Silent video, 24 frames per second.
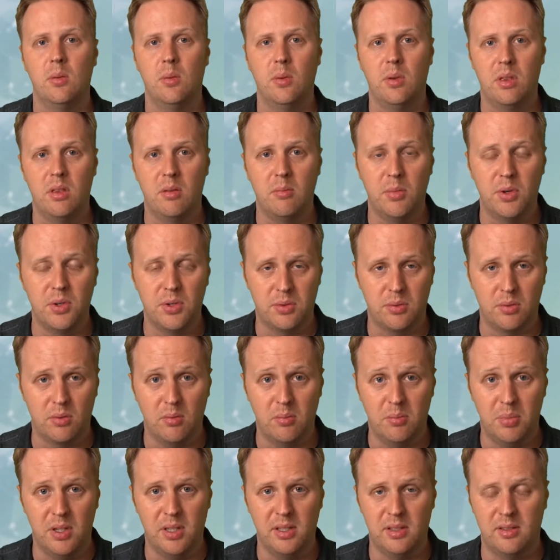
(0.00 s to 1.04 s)
with the most
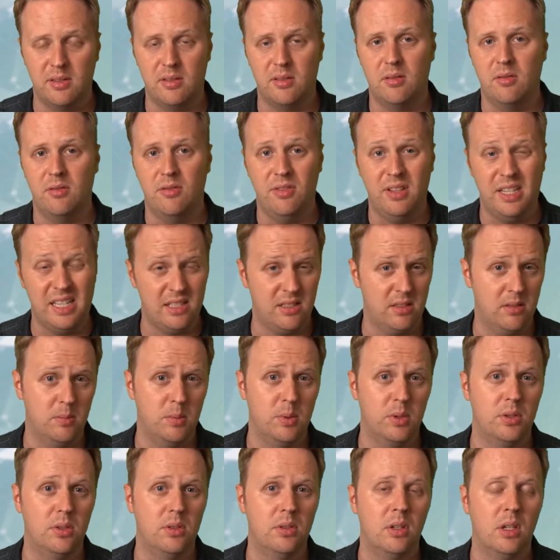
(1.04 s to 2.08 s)
robust,
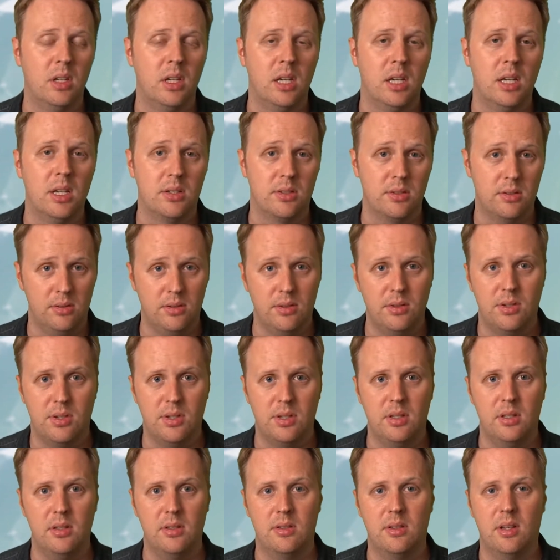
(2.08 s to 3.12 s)
flexible
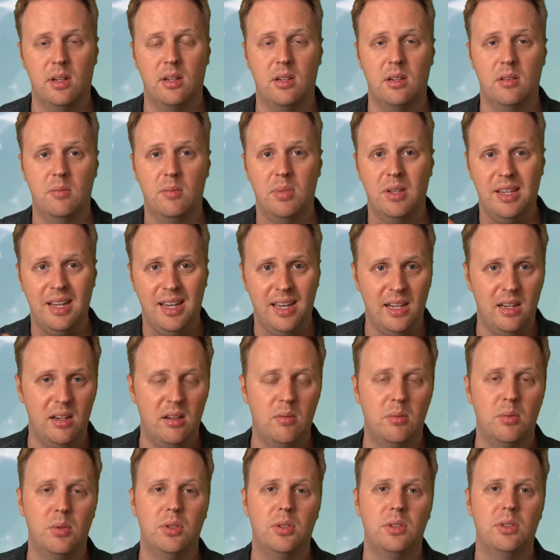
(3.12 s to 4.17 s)
solutions that can be
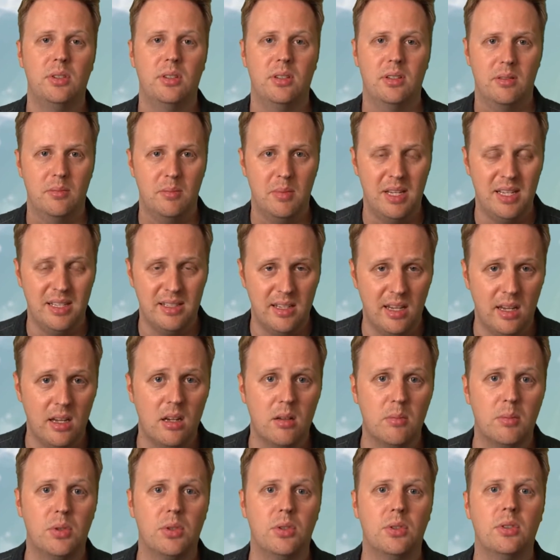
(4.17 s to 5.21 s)
editable,
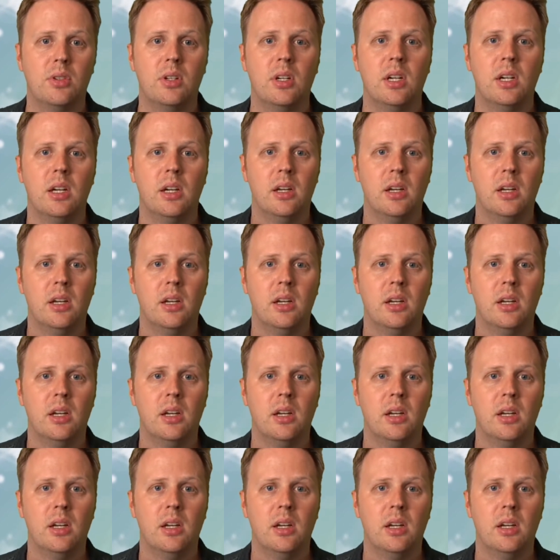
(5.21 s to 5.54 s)
maintainable,